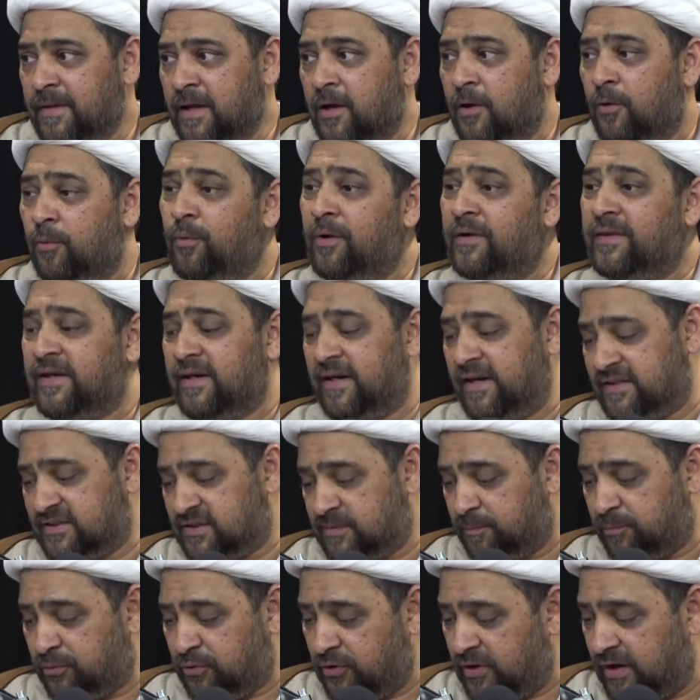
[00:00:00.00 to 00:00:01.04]
Whether it's
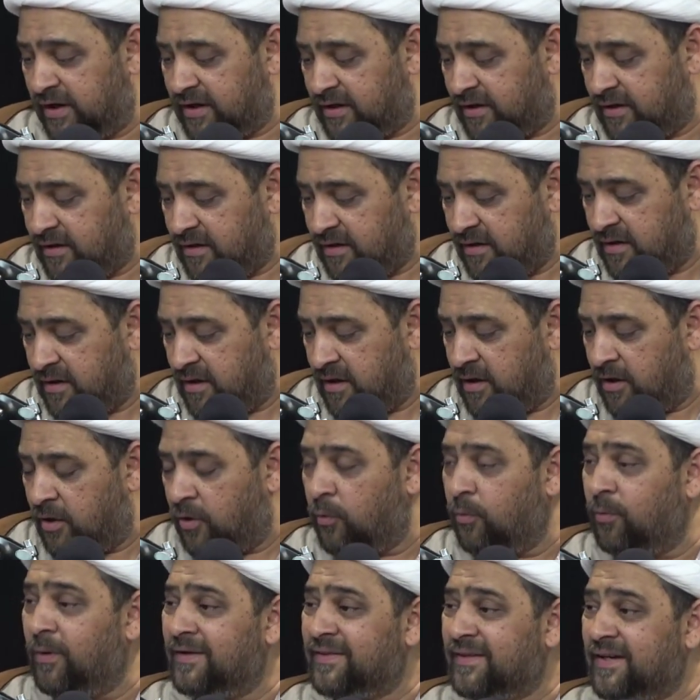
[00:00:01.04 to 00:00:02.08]
prayer,
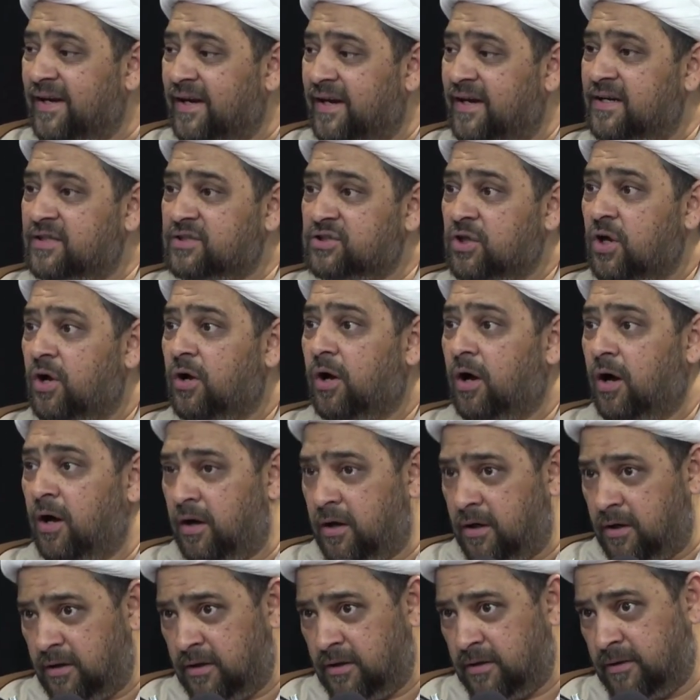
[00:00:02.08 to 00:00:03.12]
whether it's
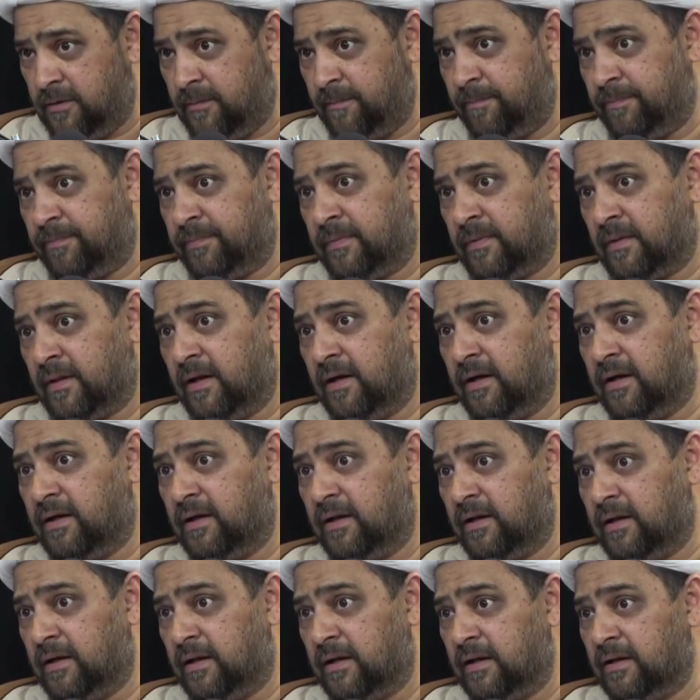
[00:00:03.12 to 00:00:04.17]
the
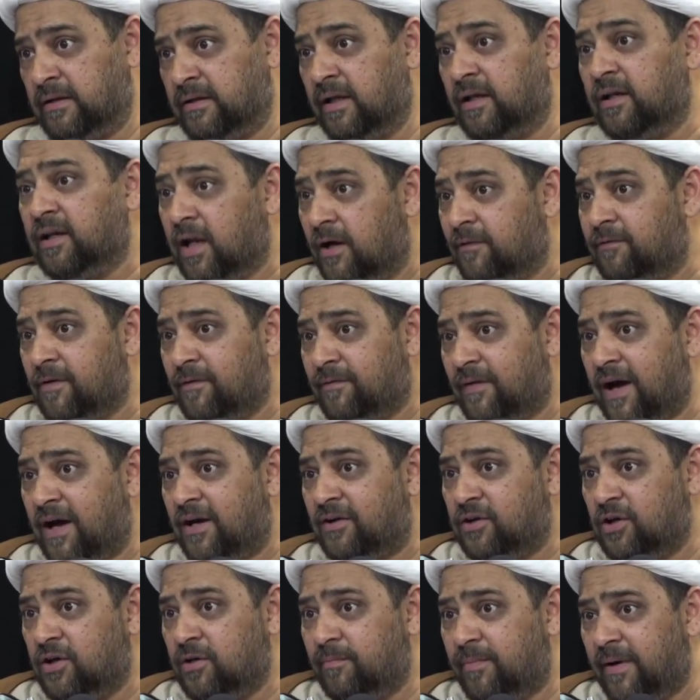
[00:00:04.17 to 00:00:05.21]
love of
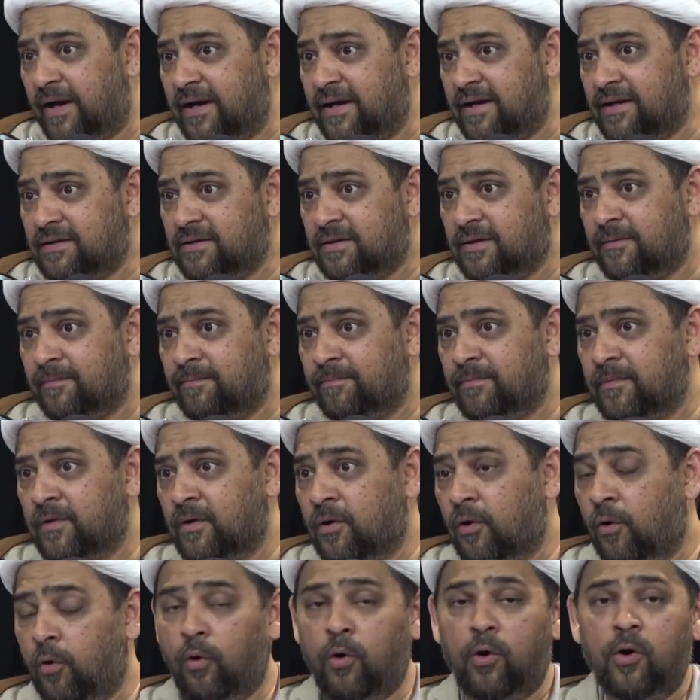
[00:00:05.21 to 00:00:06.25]
Ahlul Bayt,
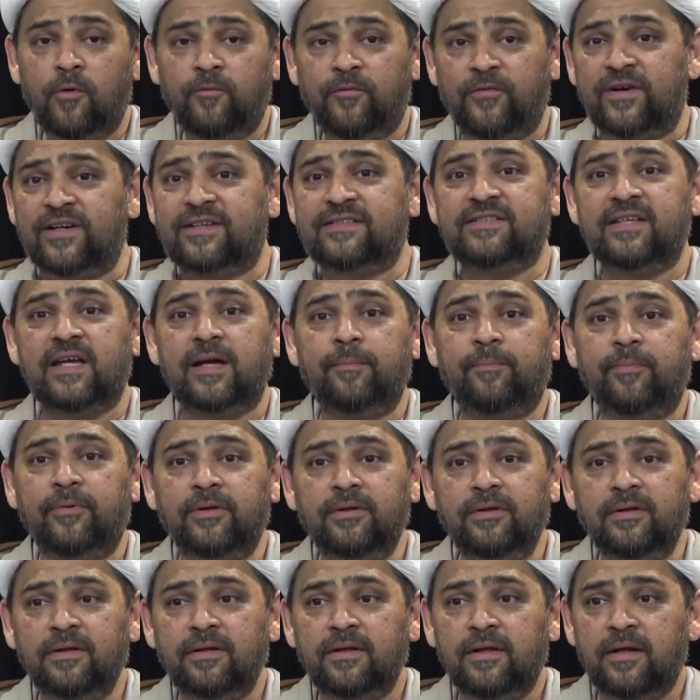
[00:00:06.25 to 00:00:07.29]
or for
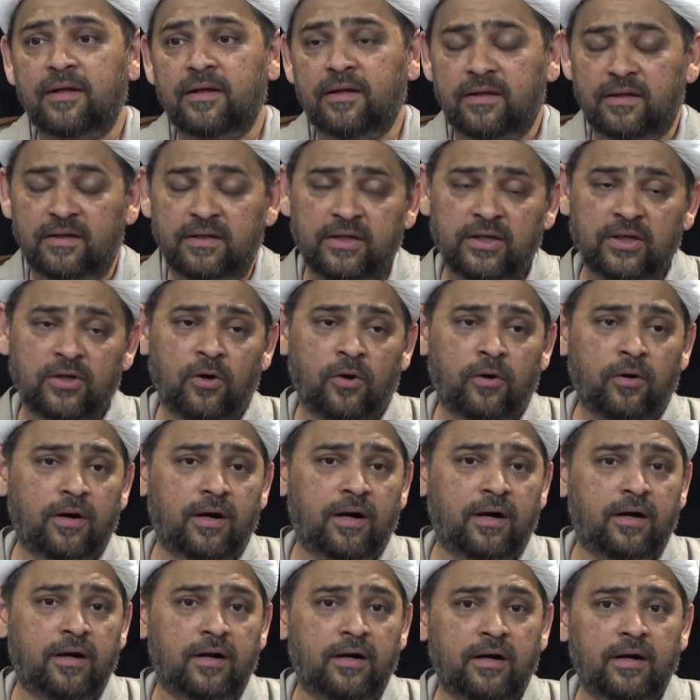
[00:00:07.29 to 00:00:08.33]
example,
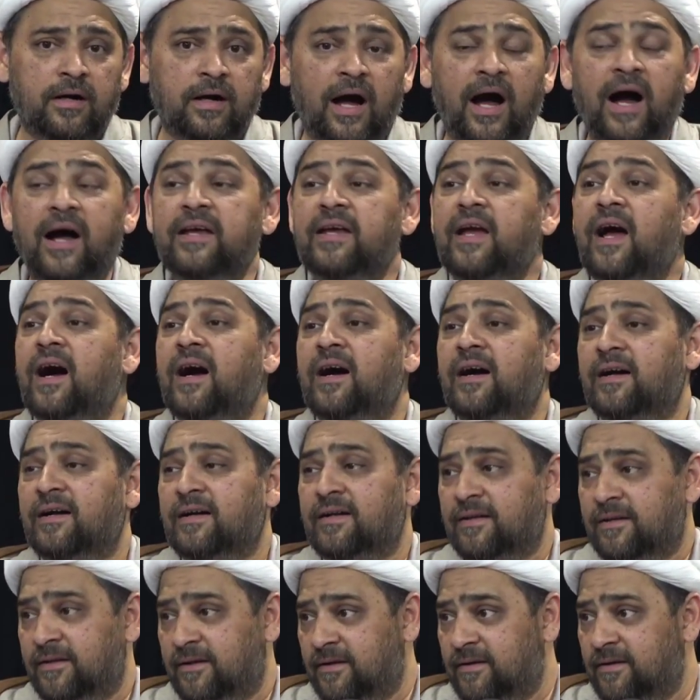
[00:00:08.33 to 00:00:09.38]
haya.
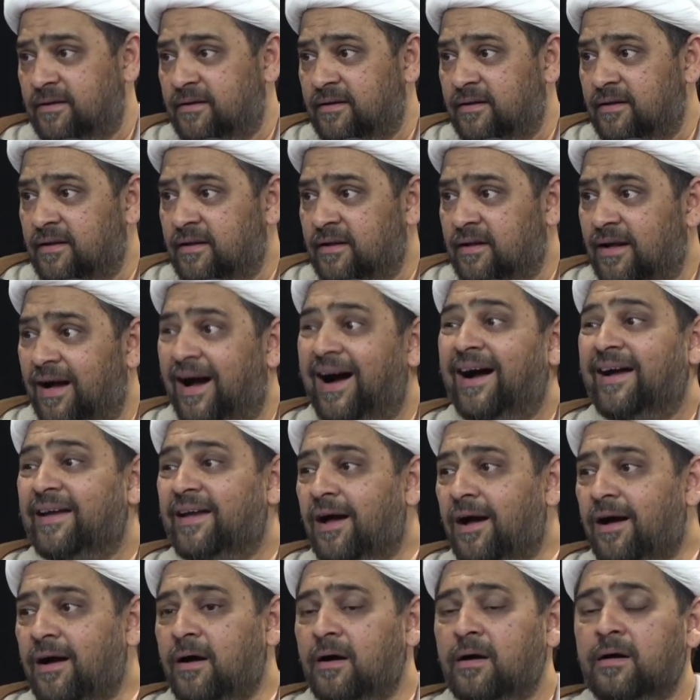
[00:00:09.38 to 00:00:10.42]

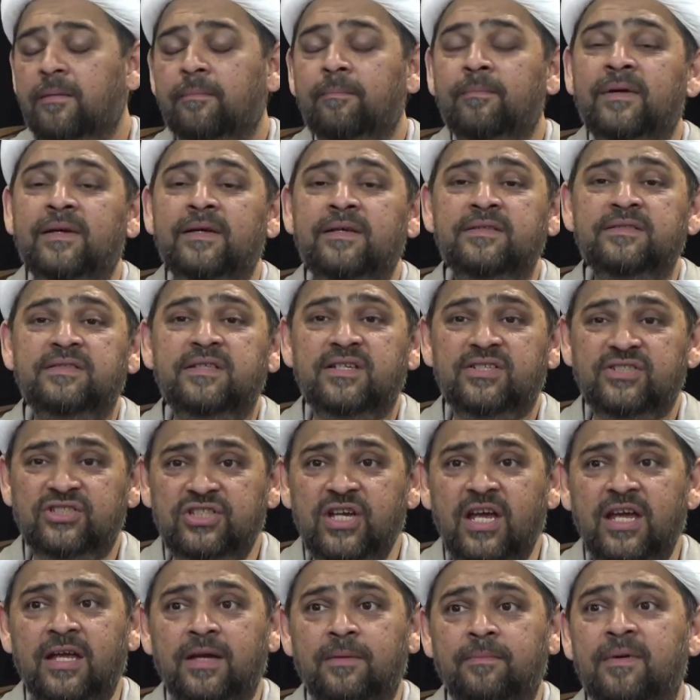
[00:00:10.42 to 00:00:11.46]
Haya means
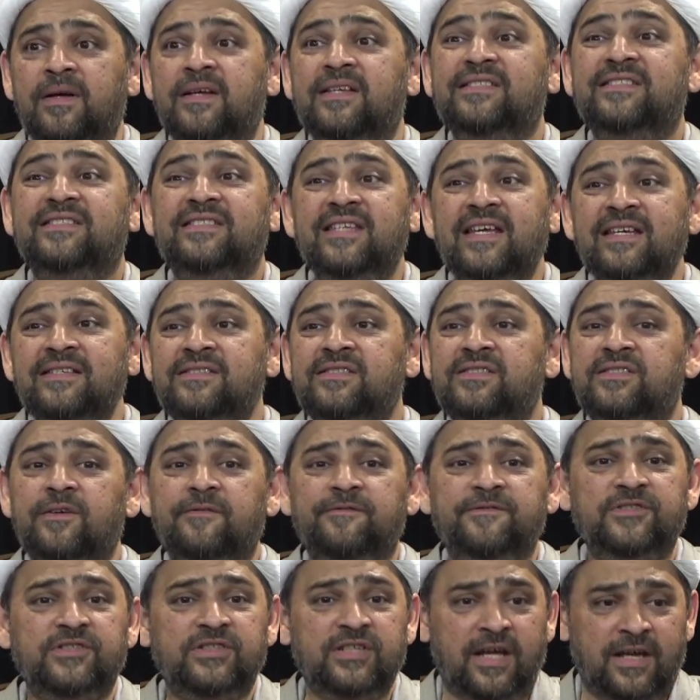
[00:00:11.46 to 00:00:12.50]
shame, sense of
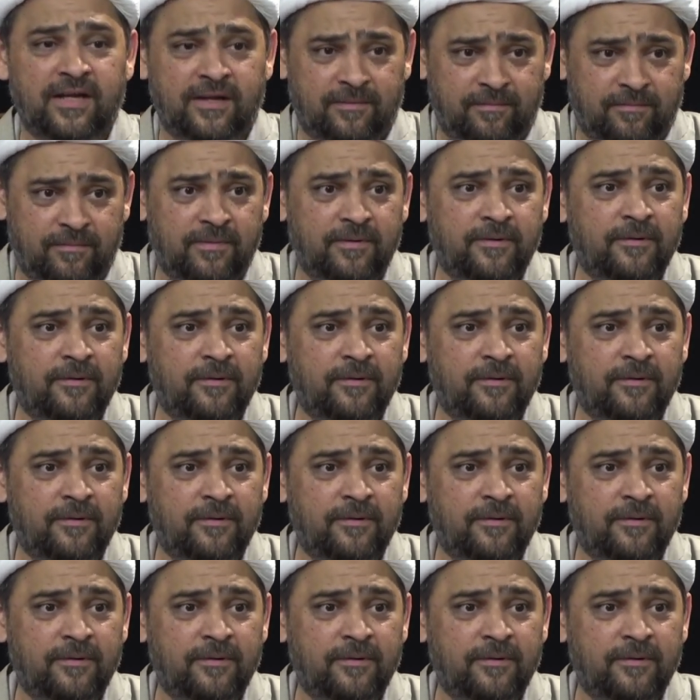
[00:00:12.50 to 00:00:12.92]
shame.